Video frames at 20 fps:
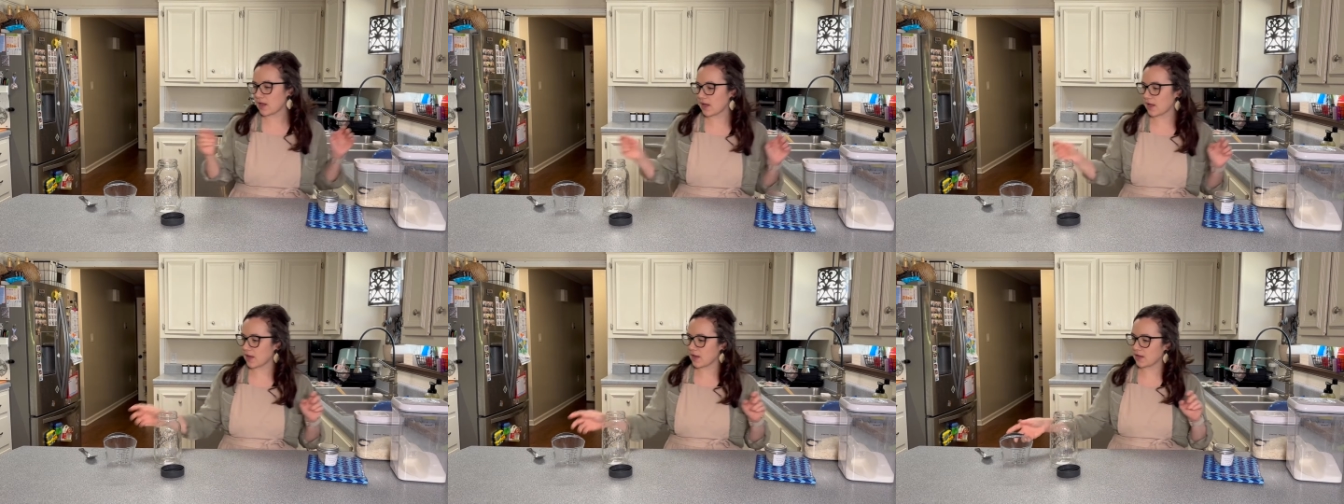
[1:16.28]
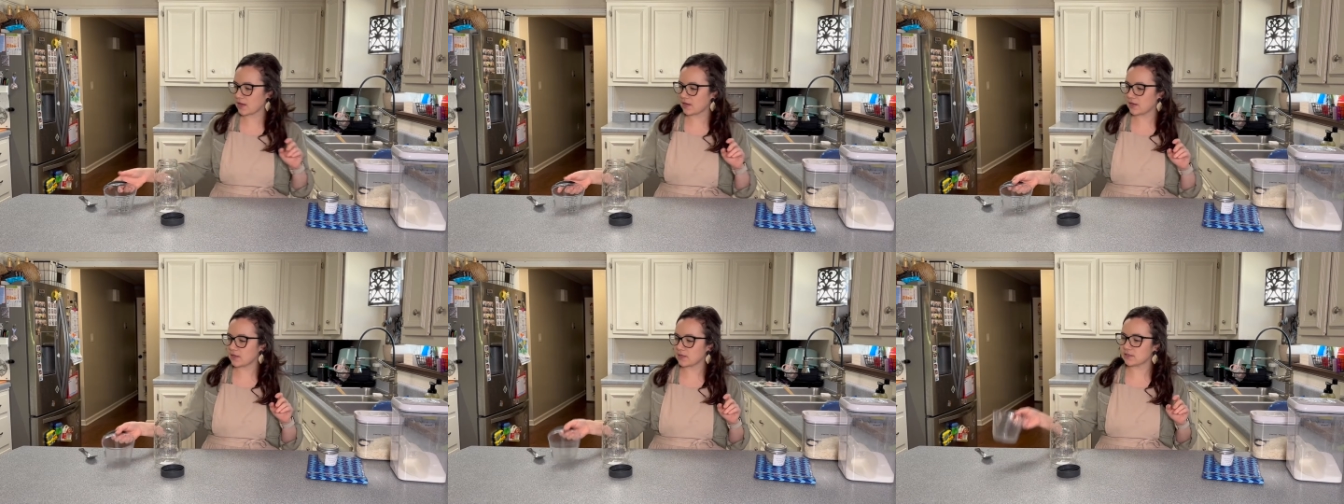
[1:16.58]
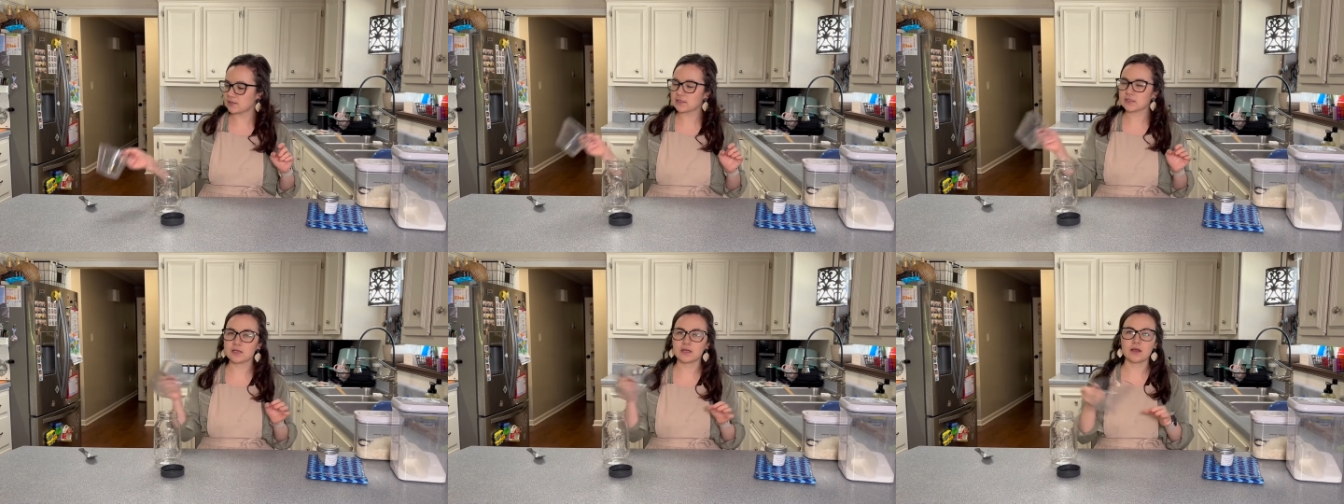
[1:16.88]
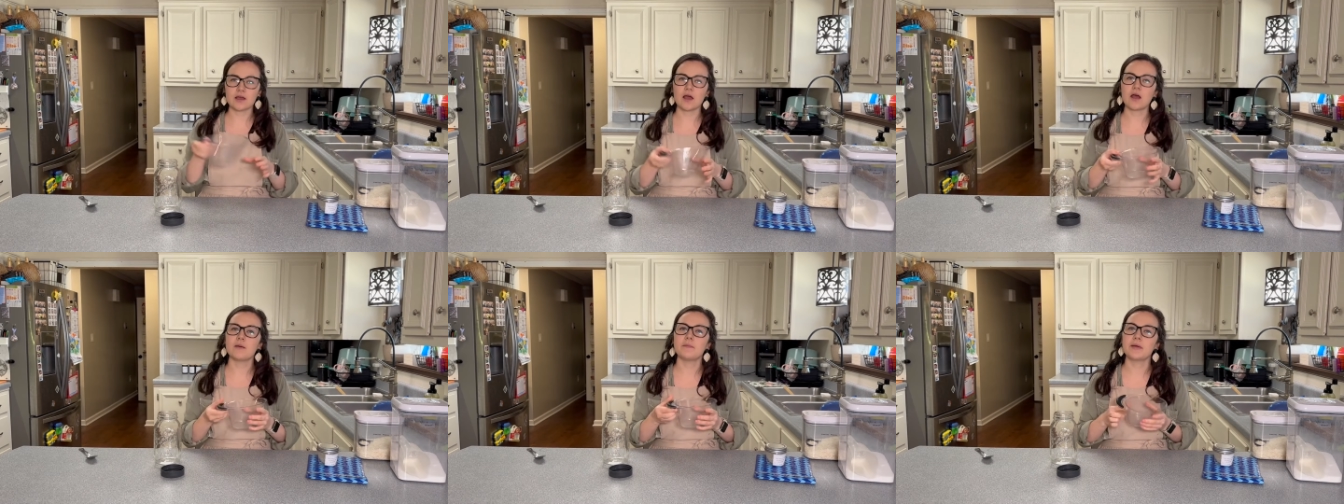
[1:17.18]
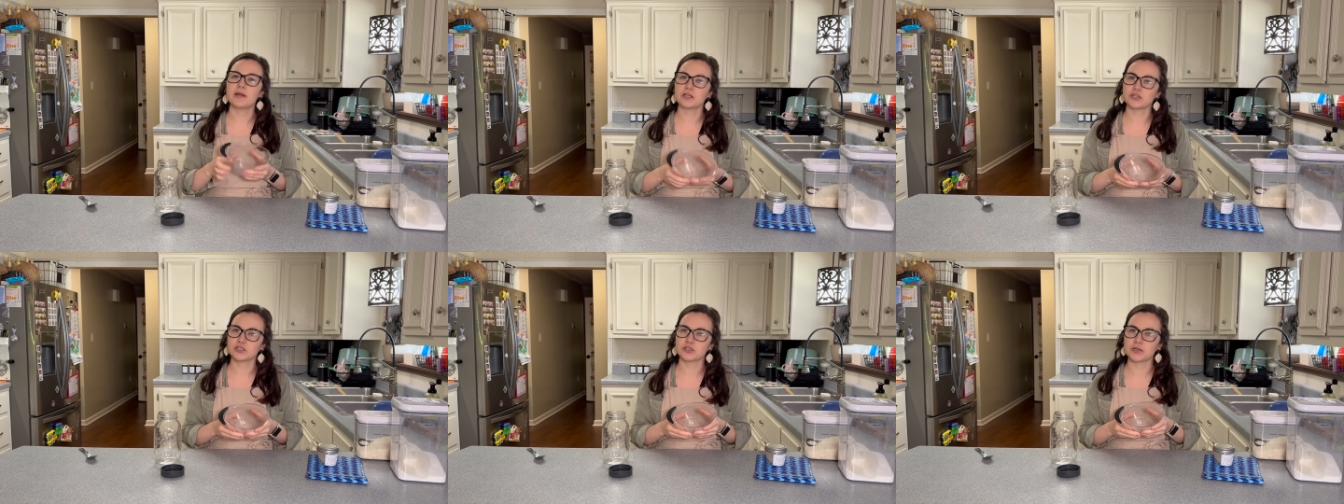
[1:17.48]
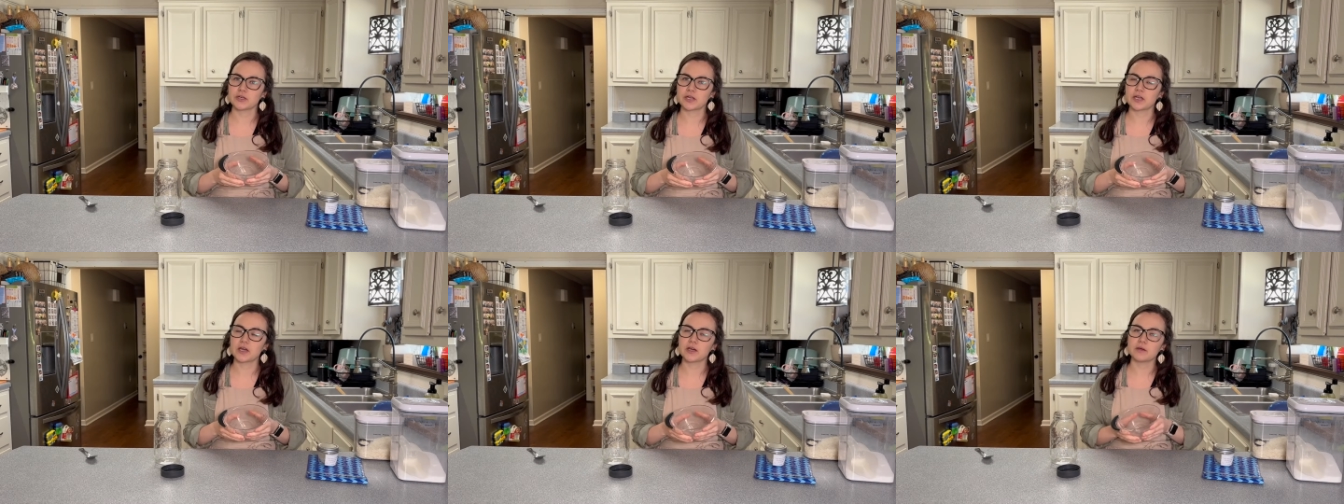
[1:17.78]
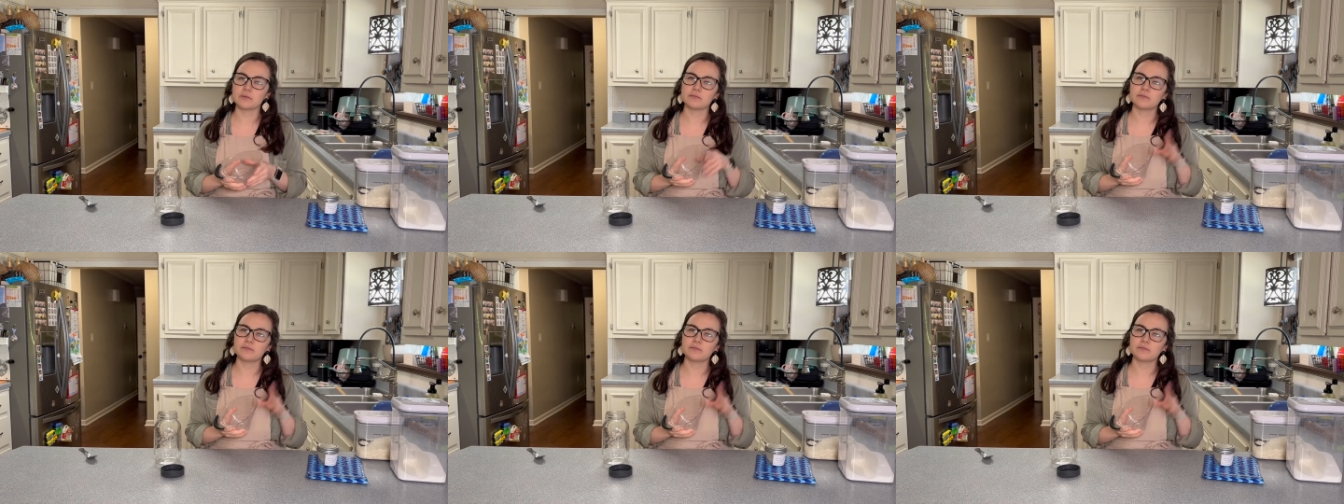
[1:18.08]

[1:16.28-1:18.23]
and a measuring cup